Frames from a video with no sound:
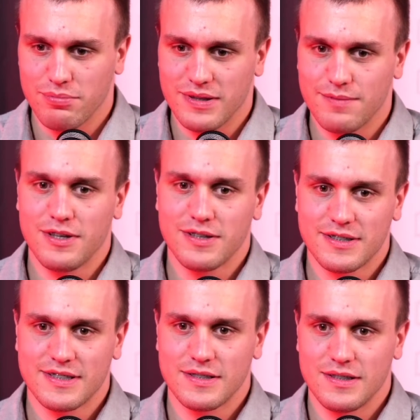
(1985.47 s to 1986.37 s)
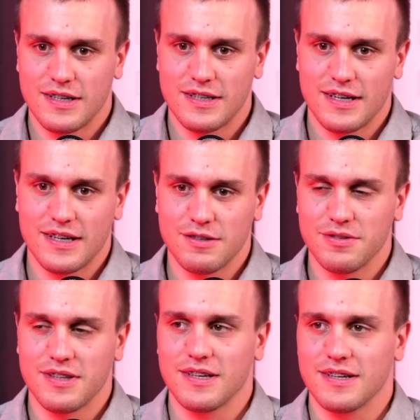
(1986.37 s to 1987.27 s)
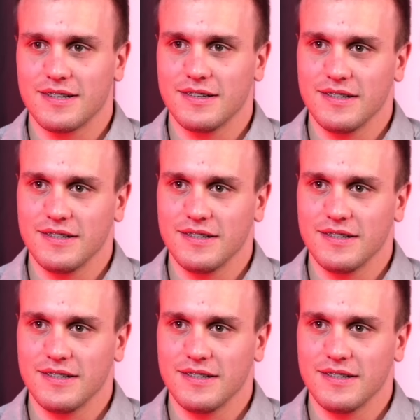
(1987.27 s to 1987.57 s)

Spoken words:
between us, then I don't think